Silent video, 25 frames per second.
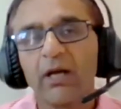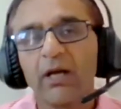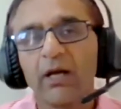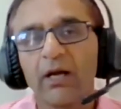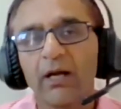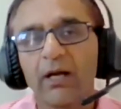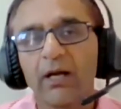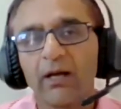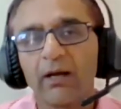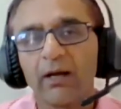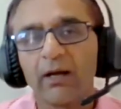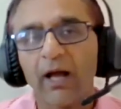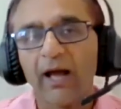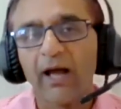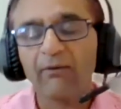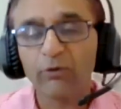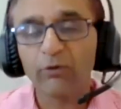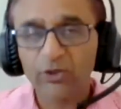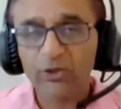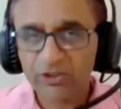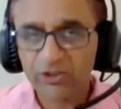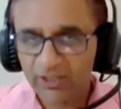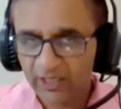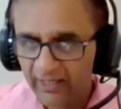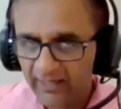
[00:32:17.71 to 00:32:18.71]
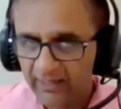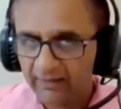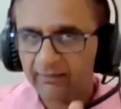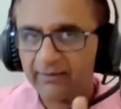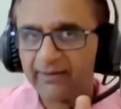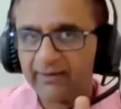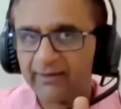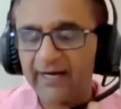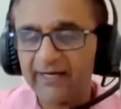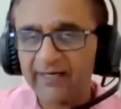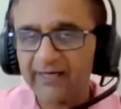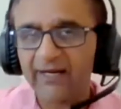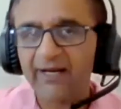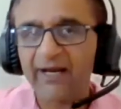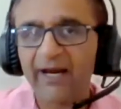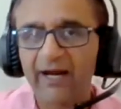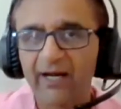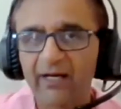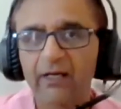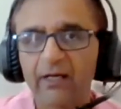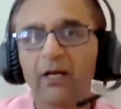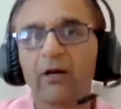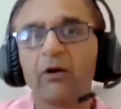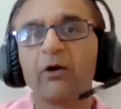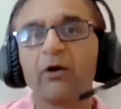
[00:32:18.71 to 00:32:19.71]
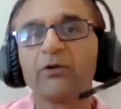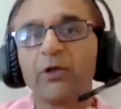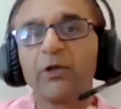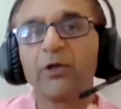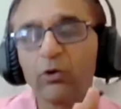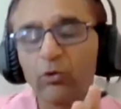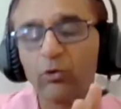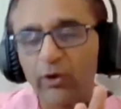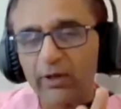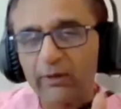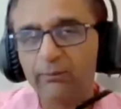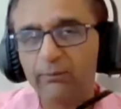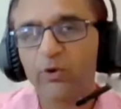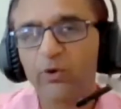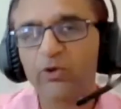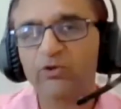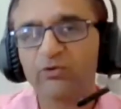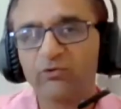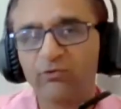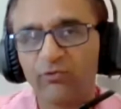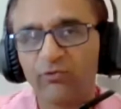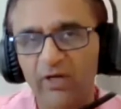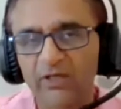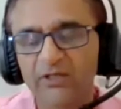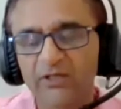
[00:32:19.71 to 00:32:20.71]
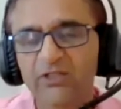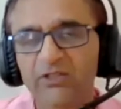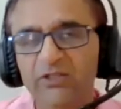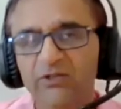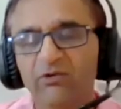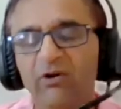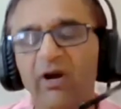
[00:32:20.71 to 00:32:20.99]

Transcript: I would say get a handle on the QuickBooks first.